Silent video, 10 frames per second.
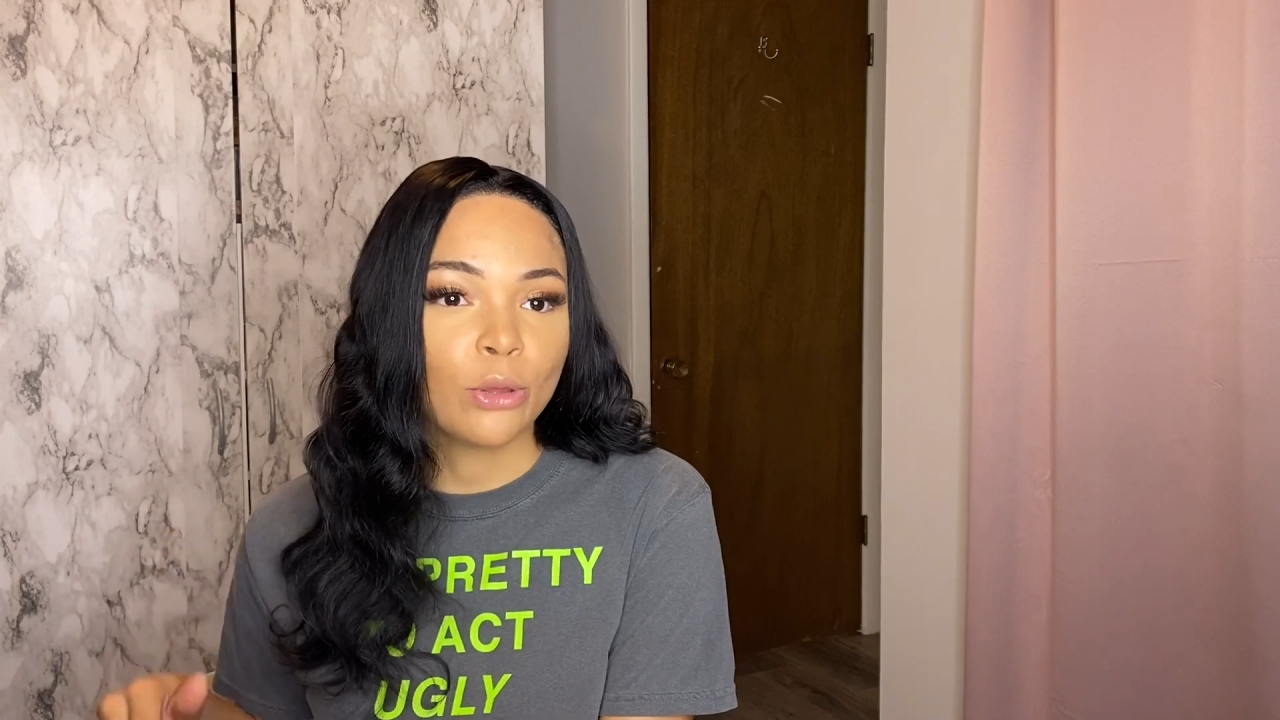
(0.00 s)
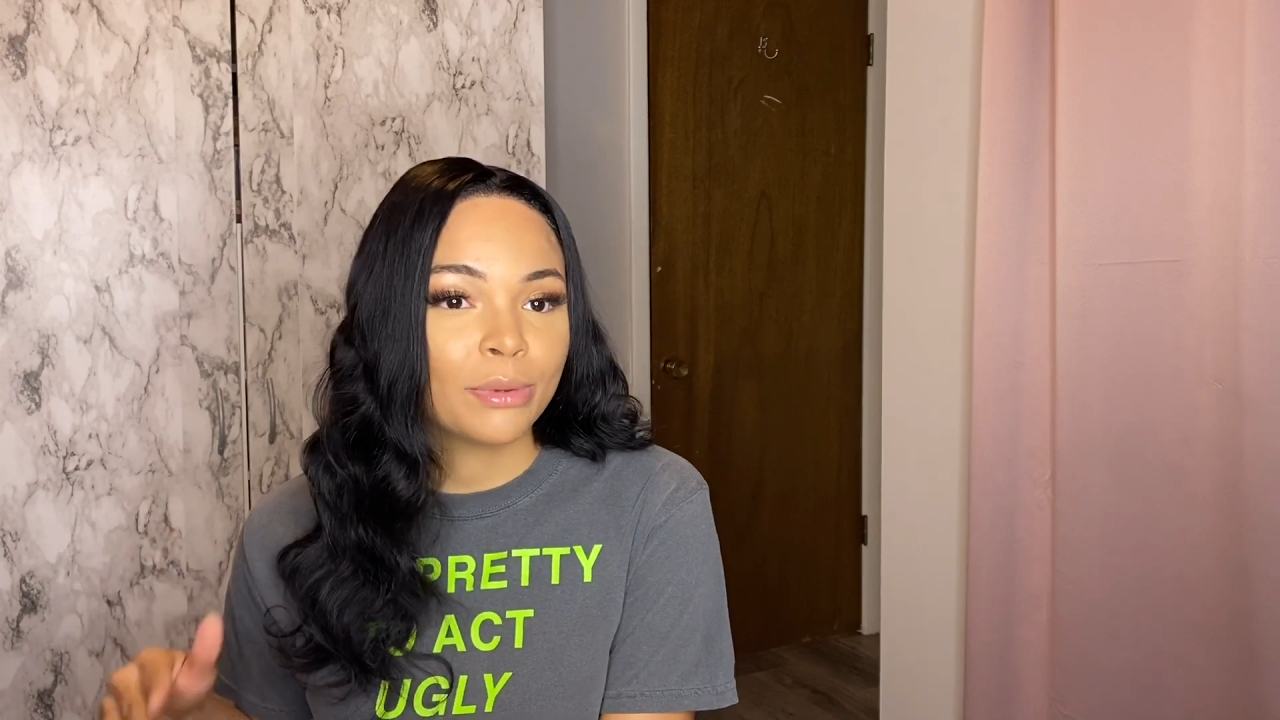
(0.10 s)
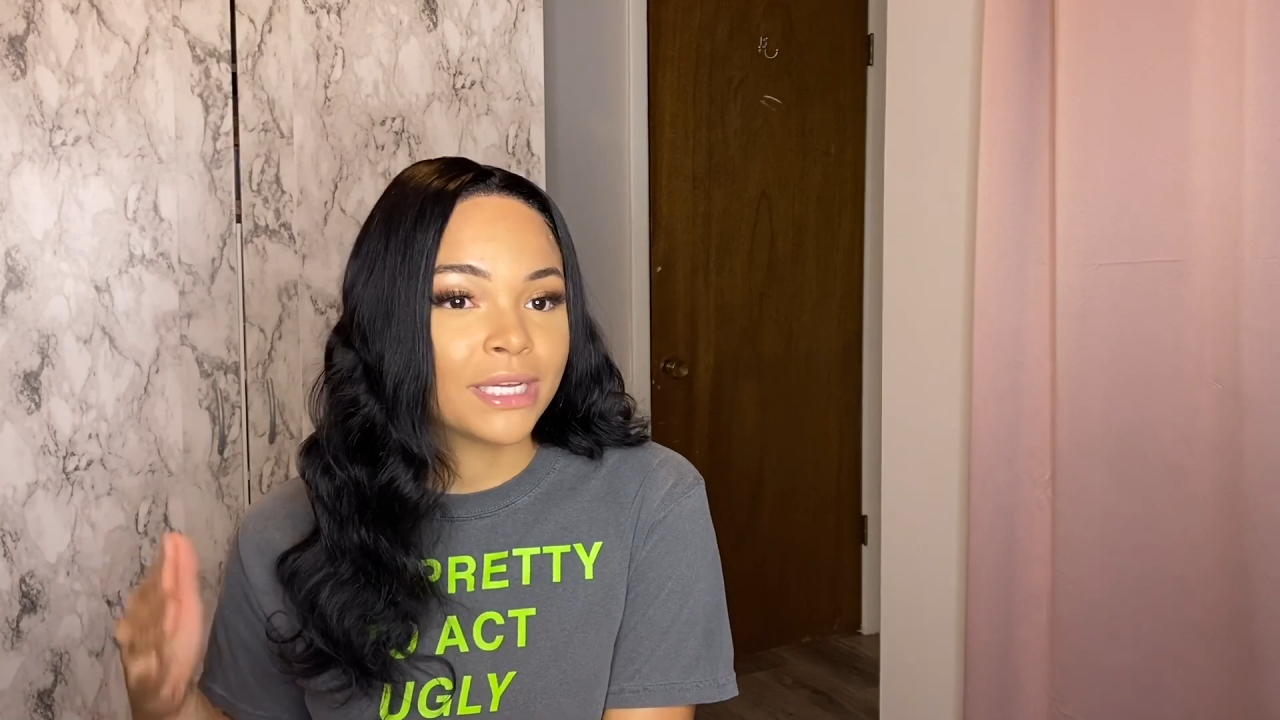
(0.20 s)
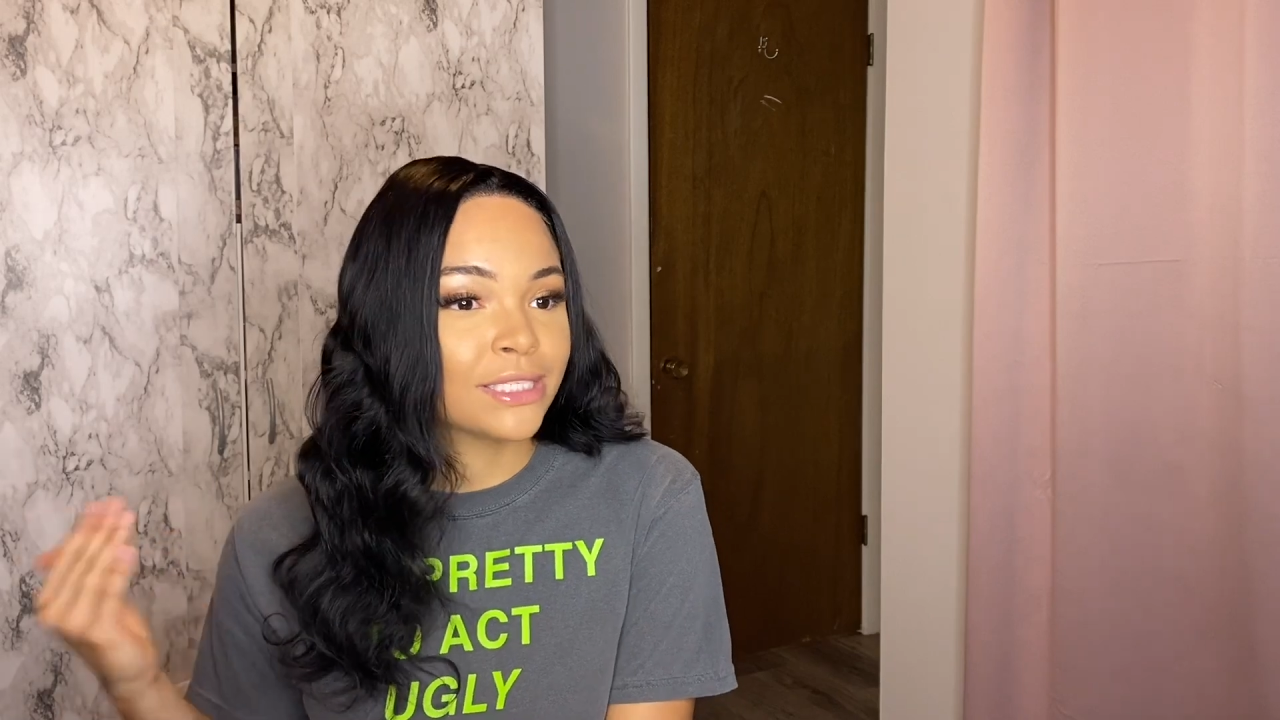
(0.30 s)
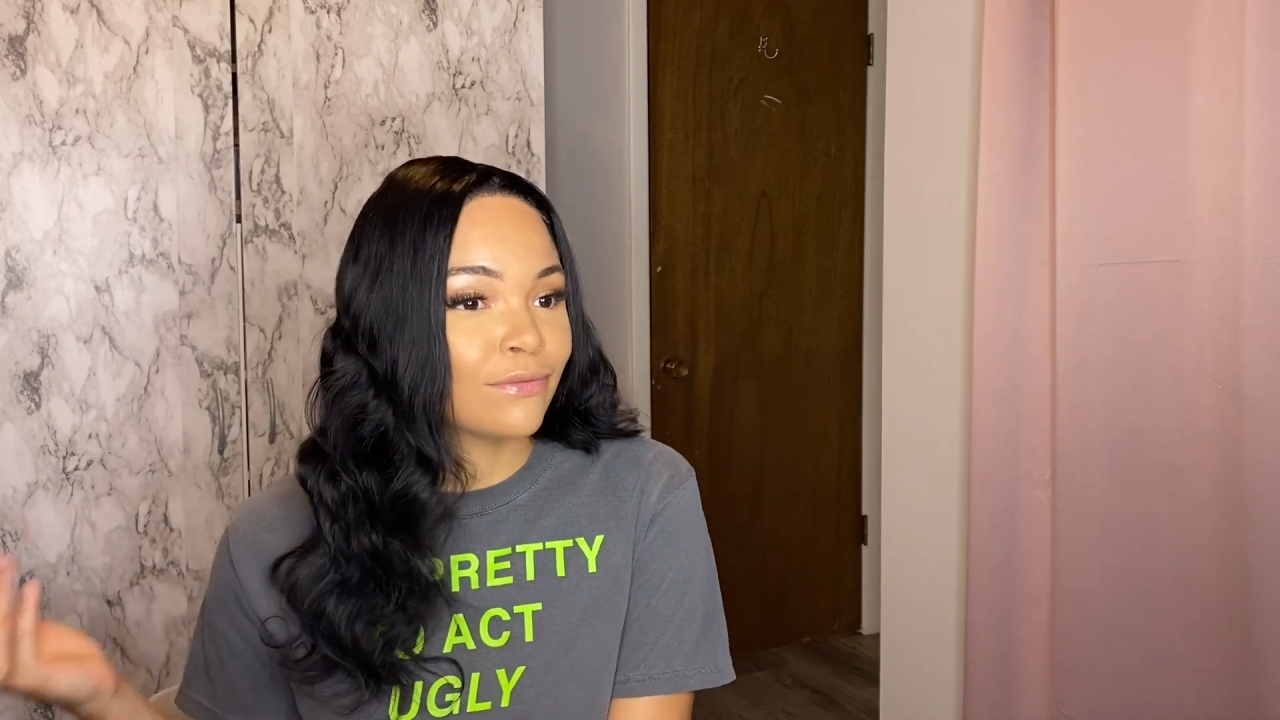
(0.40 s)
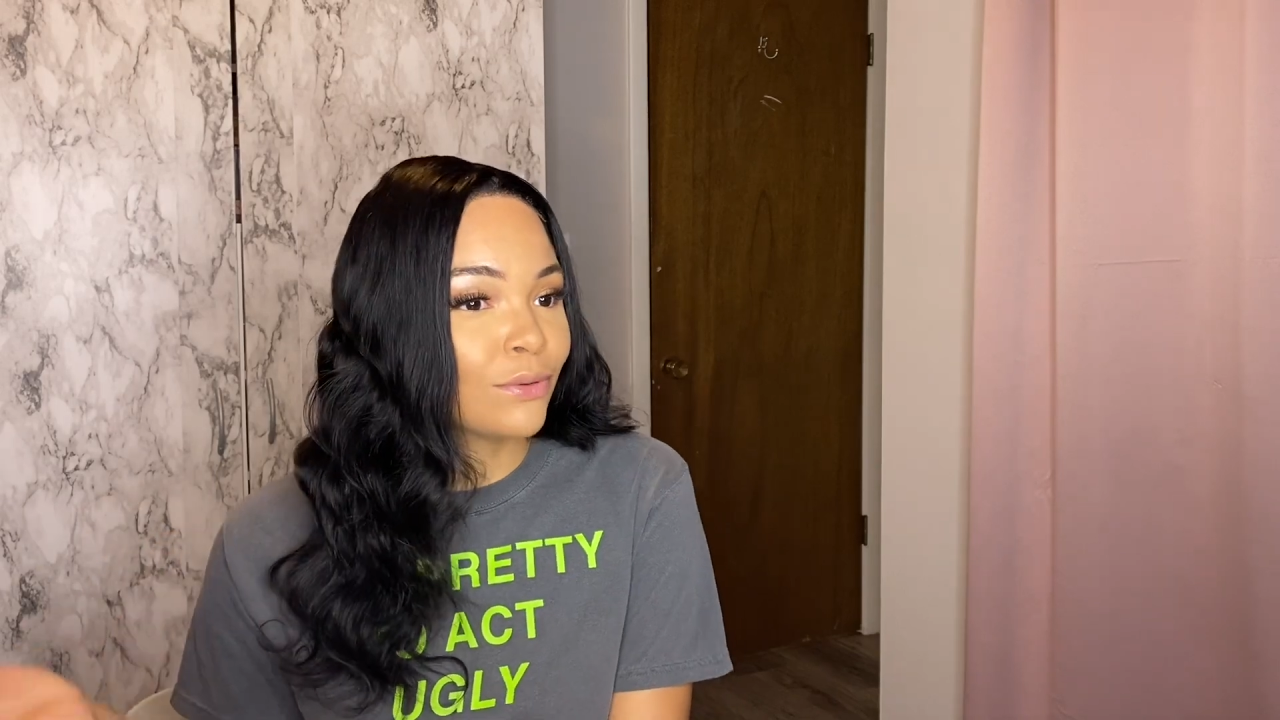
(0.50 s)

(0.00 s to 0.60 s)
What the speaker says: because if you